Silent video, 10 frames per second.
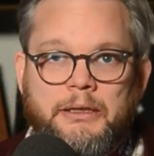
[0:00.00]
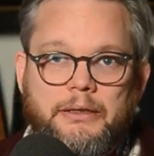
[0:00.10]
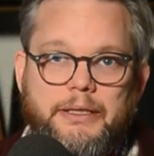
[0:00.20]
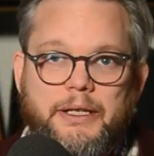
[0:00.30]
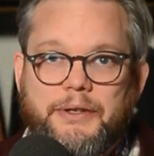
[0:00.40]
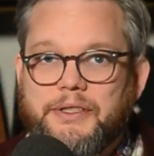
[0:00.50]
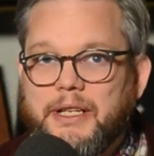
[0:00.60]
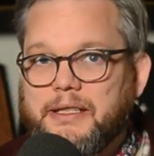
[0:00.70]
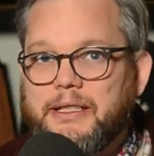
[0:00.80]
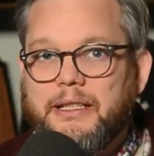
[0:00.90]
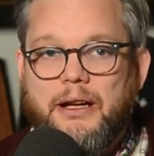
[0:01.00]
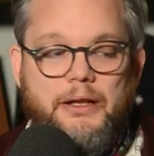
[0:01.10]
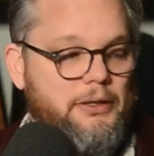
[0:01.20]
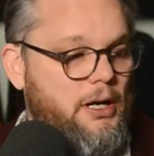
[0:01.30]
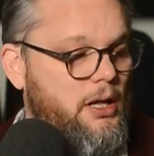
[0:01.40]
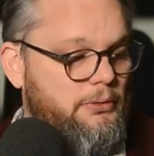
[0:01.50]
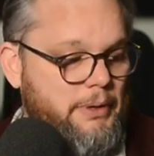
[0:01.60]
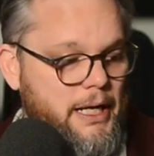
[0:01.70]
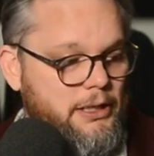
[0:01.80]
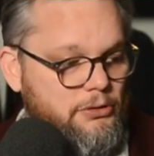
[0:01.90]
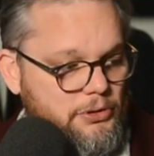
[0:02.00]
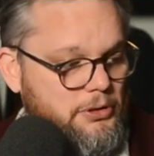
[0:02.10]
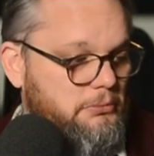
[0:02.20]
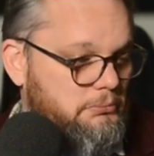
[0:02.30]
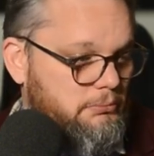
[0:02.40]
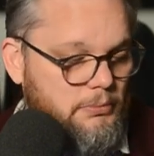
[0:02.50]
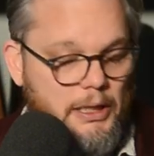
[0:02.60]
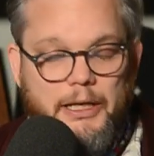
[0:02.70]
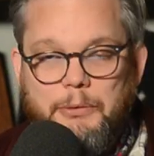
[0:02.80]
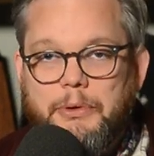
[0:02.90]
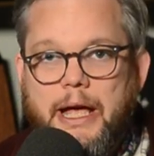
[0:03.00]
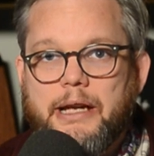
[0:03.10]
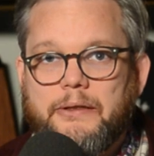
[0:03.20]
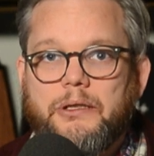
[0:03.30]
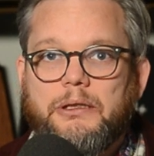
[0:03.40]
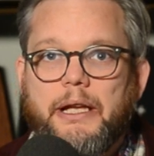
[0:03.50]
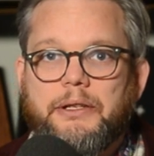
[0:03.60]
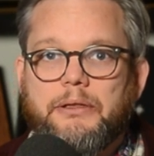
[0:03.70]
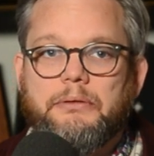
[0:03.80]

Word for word: you know sixty to hundred dollar range, I would add it to the collection.